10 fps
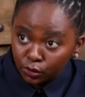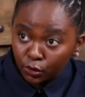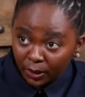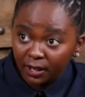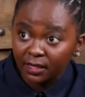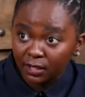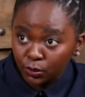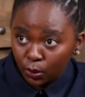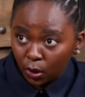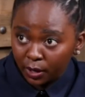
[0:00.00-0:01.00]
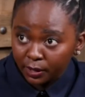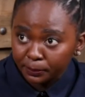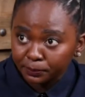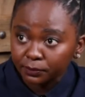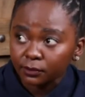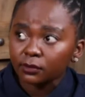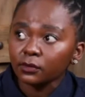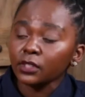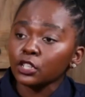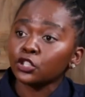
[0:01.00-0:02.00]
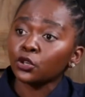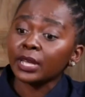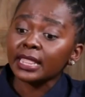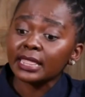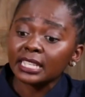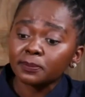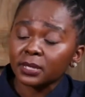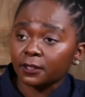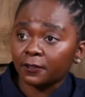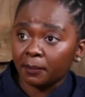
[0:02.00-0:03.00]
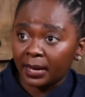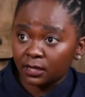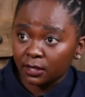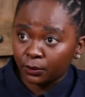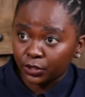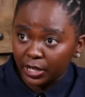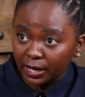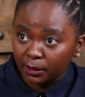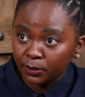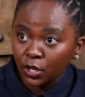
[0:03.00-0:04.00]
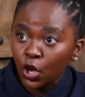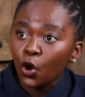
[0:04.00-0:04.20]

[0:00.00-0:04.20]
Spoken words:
doing in this regard. So in this specific matter with Jacobs,